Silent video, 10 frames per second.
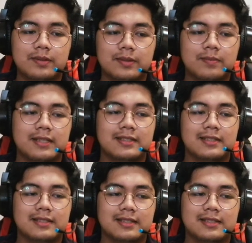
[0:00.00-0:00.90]
my
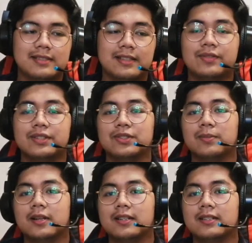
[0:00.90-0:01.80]
synthesis and video
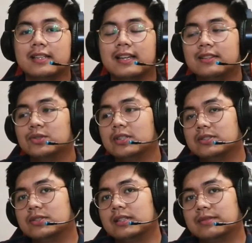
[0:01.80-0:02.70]
blog and to
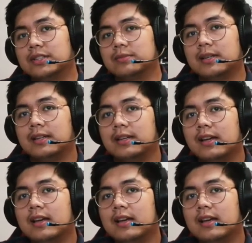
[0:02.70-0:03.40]
also give out my